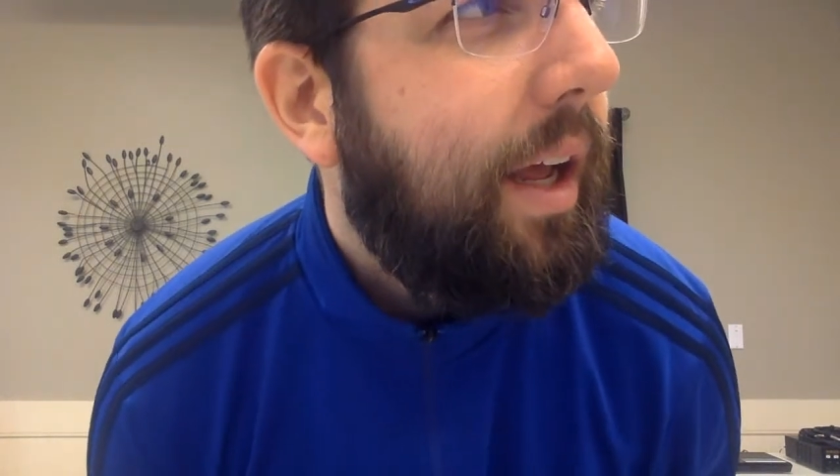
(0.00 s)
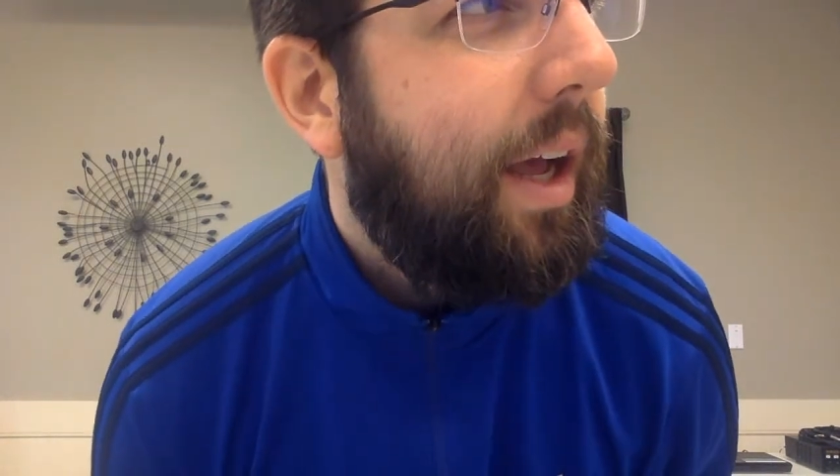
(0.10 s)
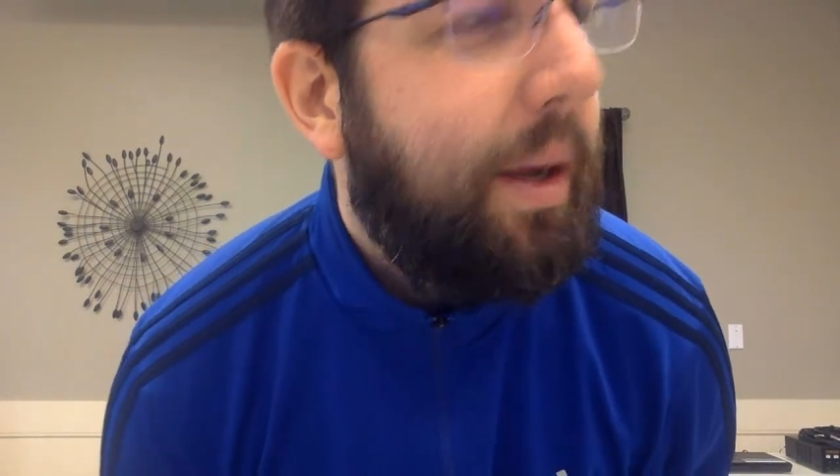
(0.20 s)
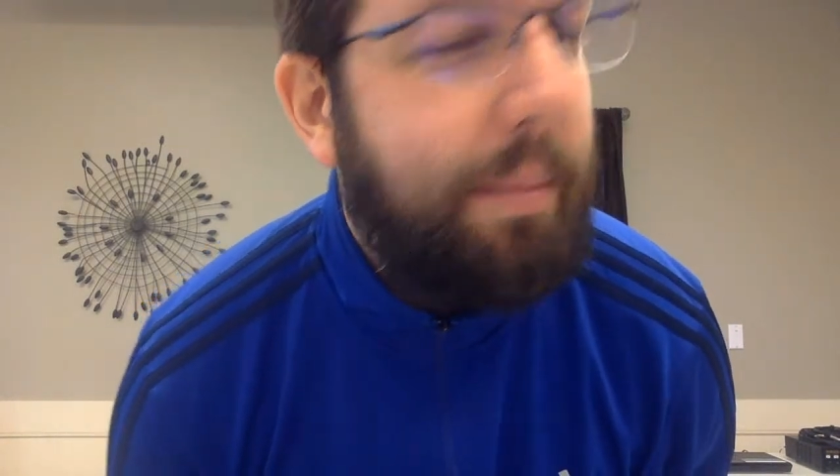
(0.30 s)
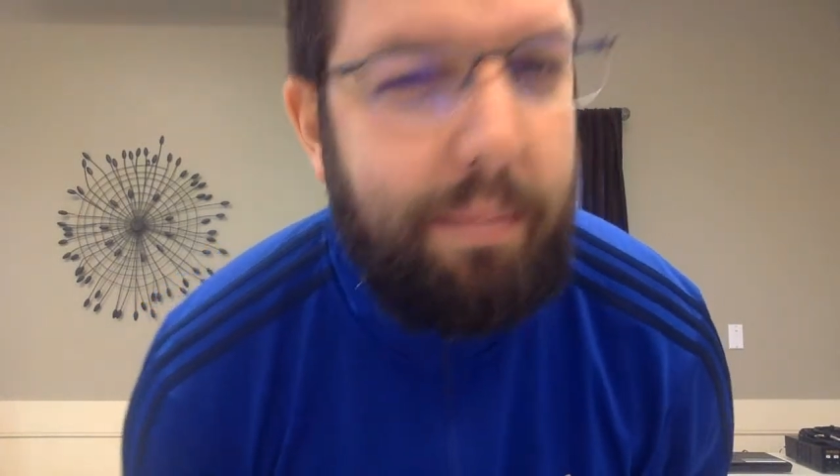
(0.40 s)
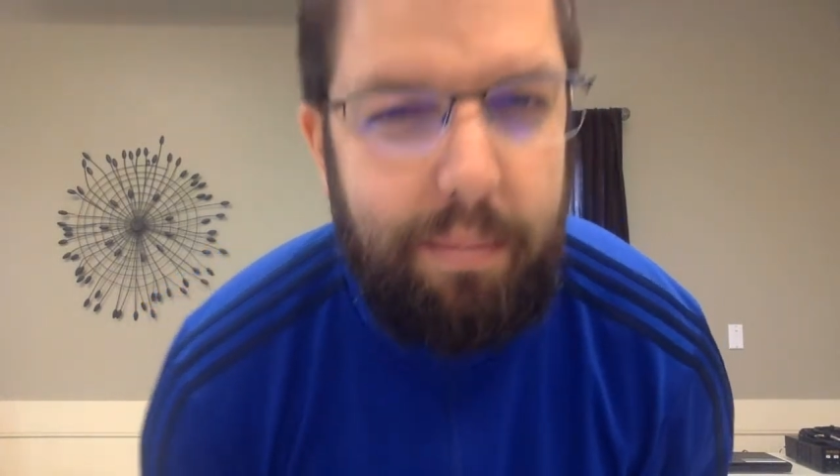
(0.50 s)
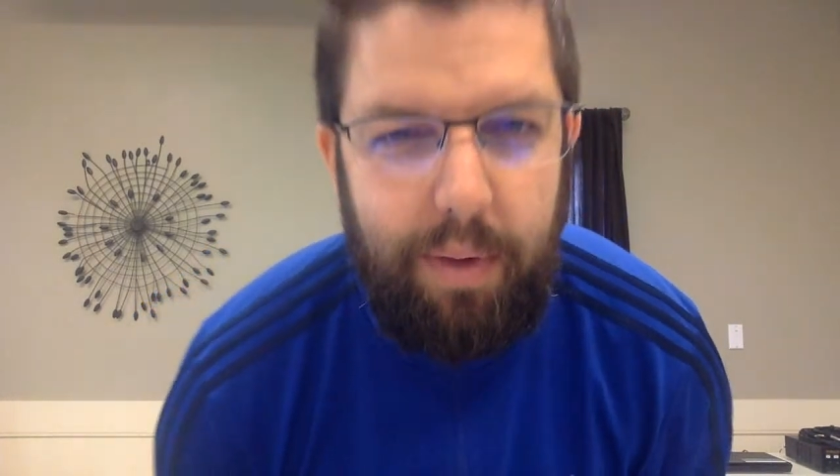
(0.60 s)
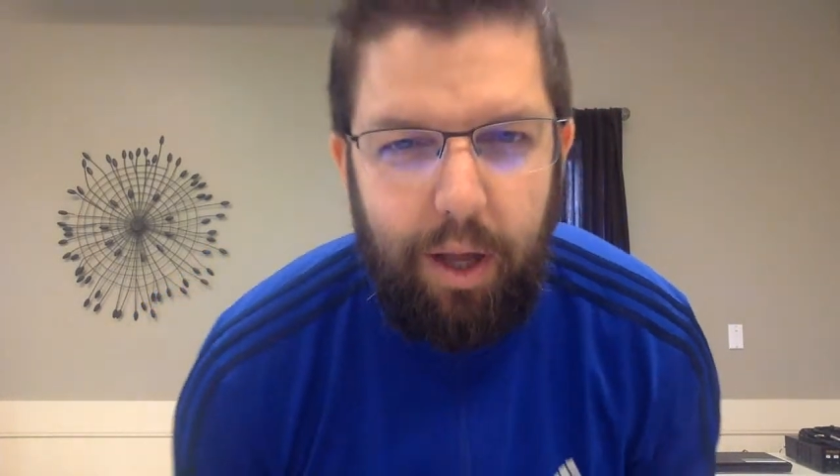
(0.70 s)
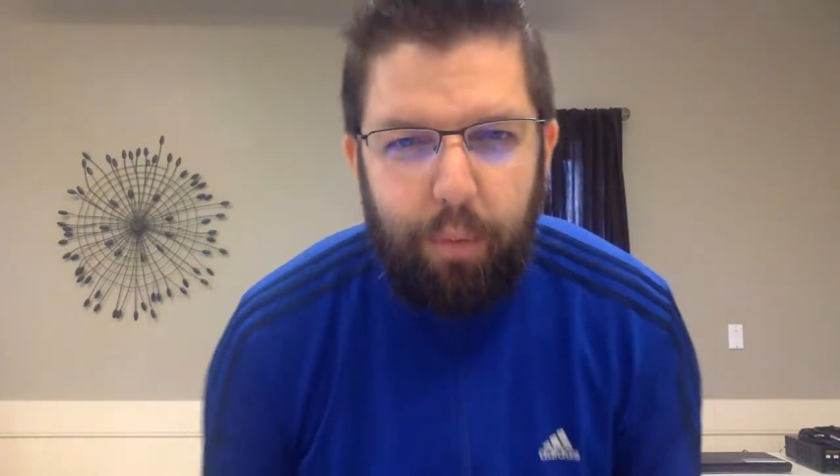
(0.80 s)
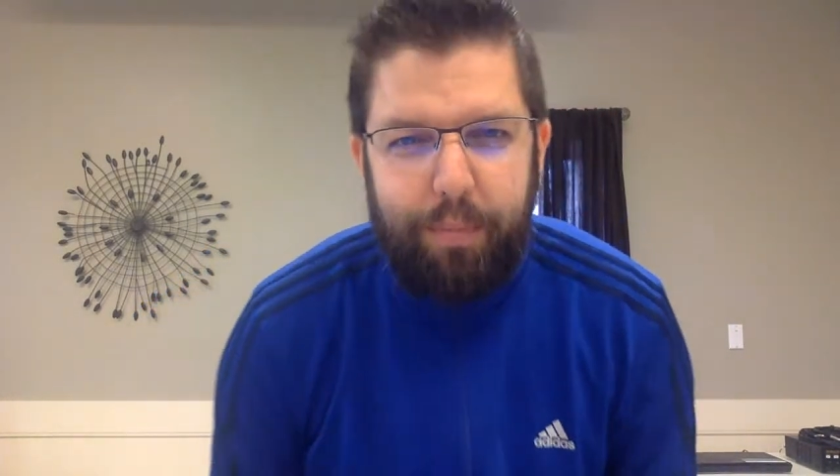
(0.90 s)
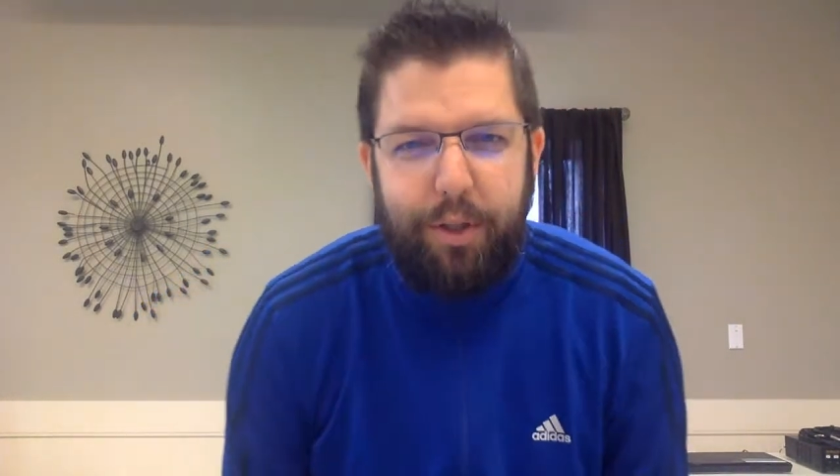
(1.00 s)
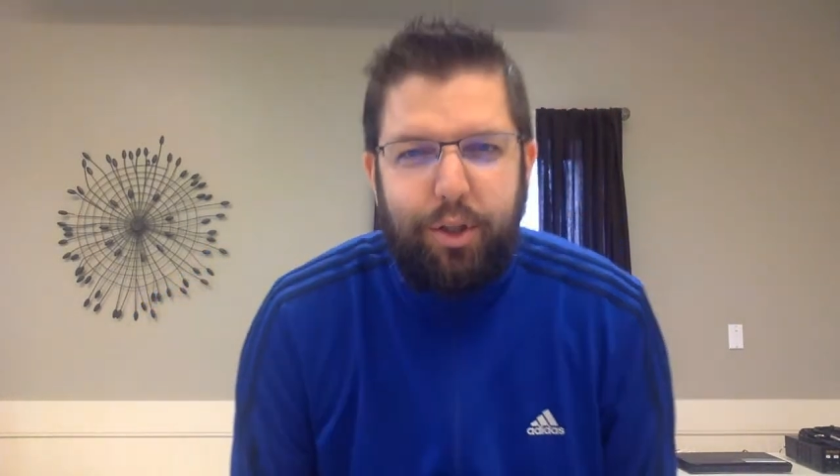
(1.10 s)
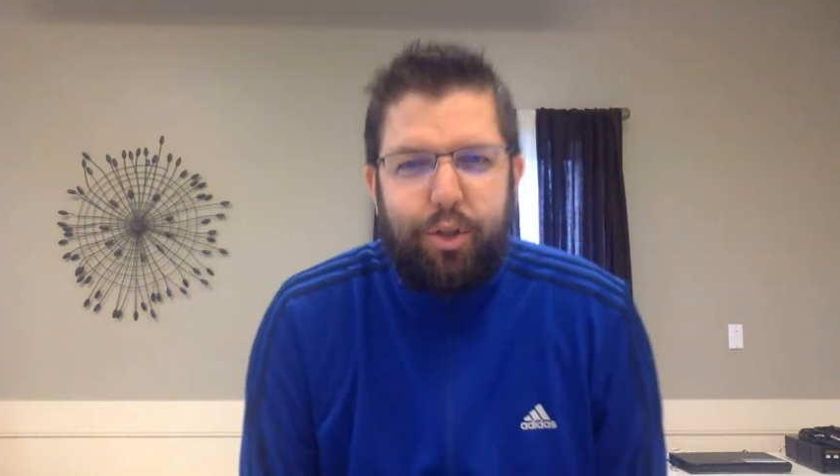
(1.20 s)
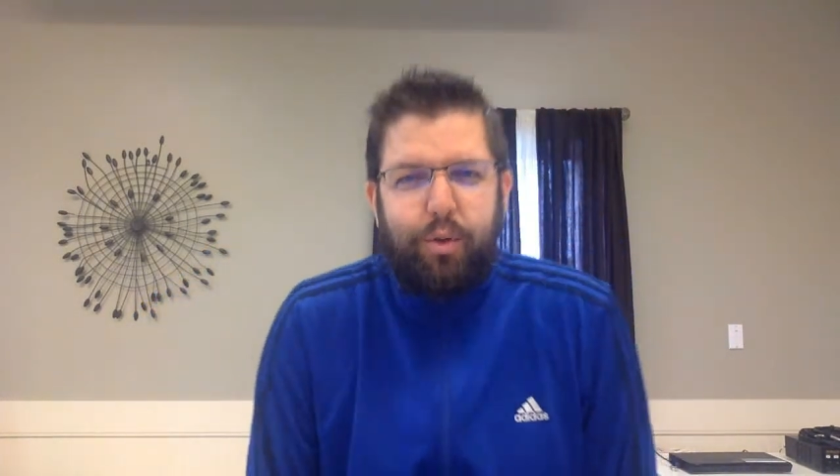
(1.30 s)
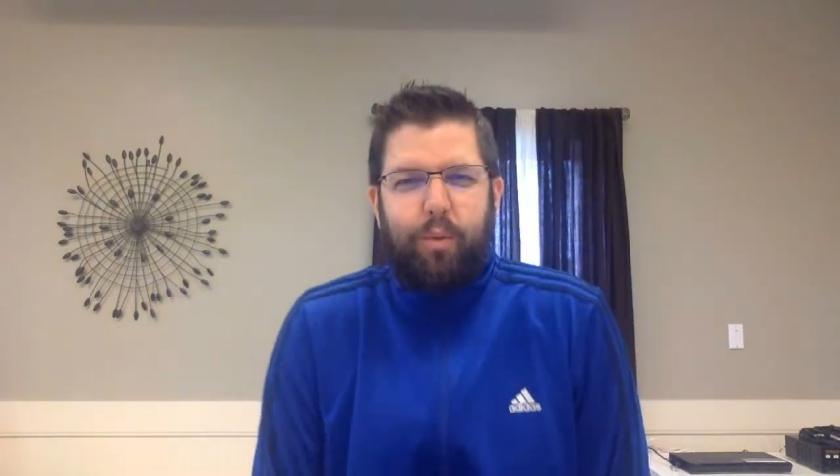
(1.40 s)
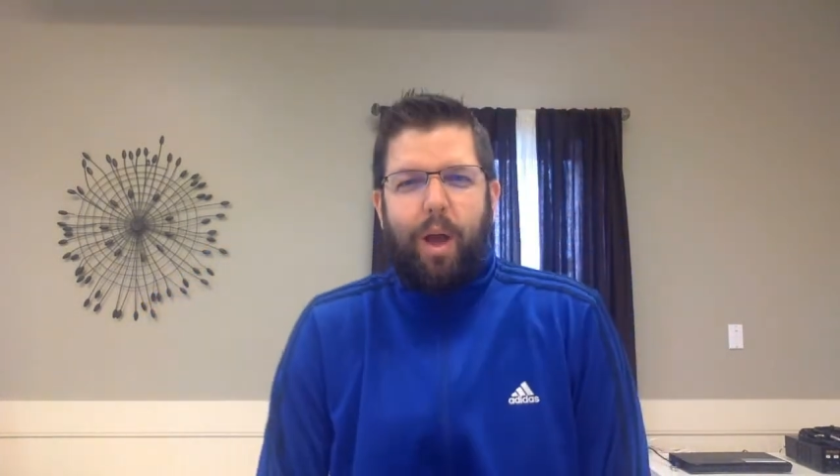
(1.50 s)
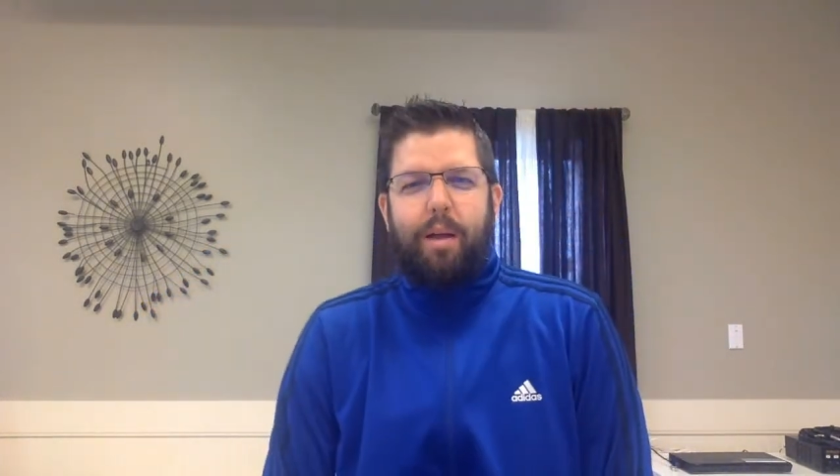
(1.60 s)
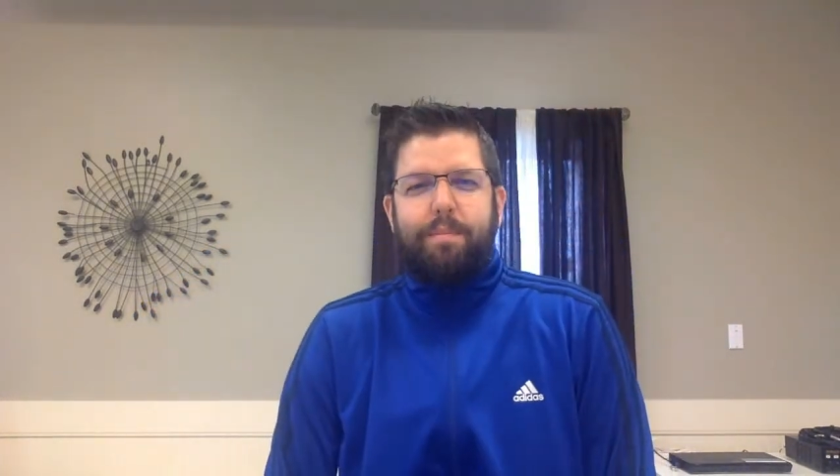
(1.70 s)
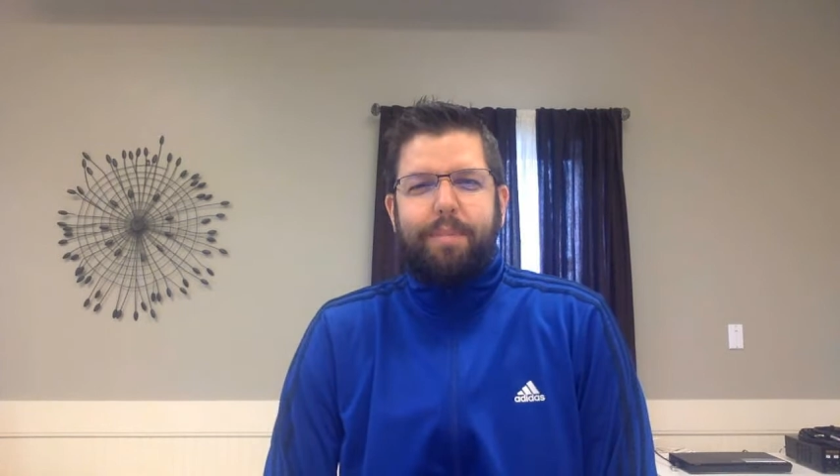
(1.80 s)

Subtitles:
I hope that you're doing well,